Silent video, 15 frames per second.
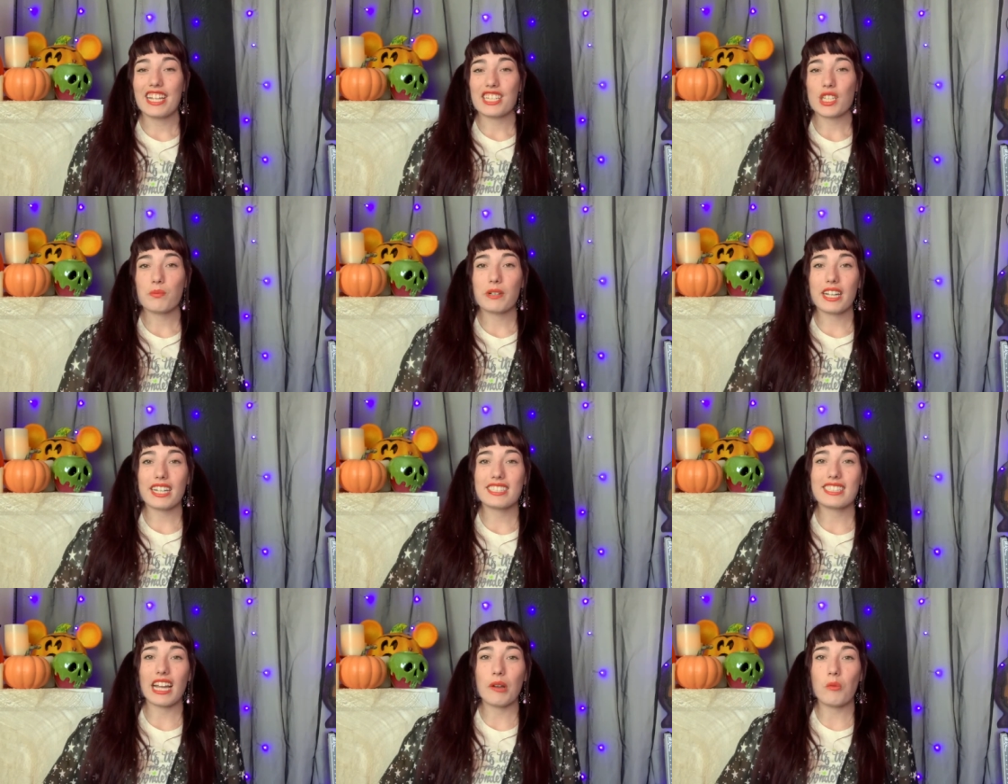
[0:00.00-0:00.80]
just
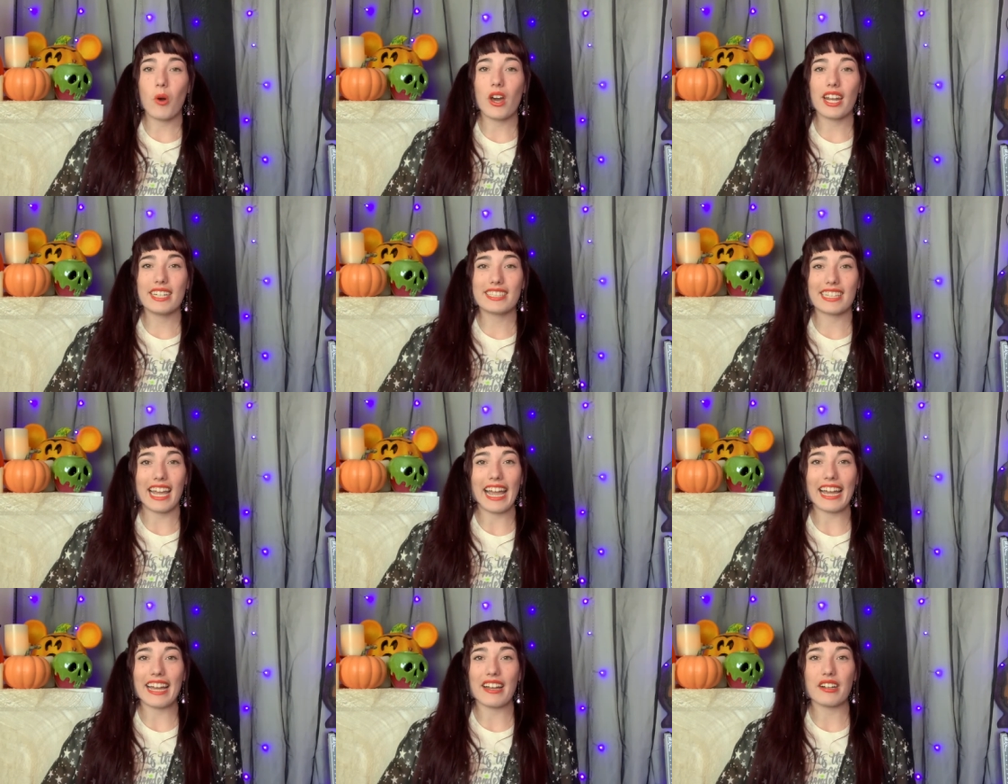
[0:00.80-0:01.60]
because I wanted to
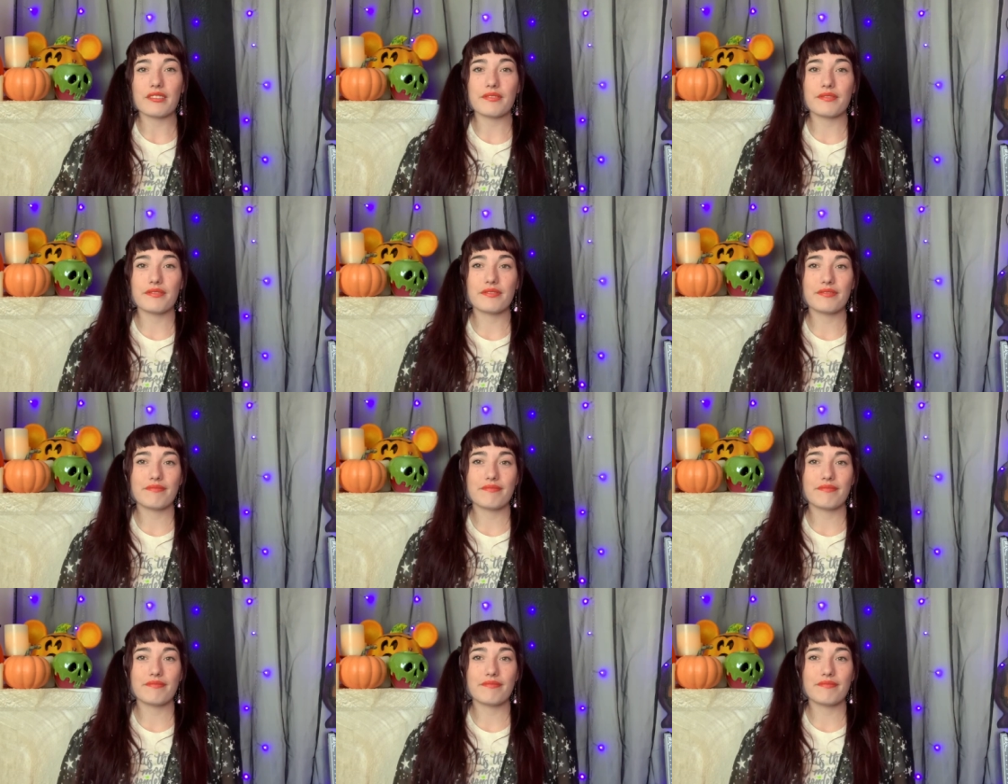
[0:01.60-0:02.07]
have,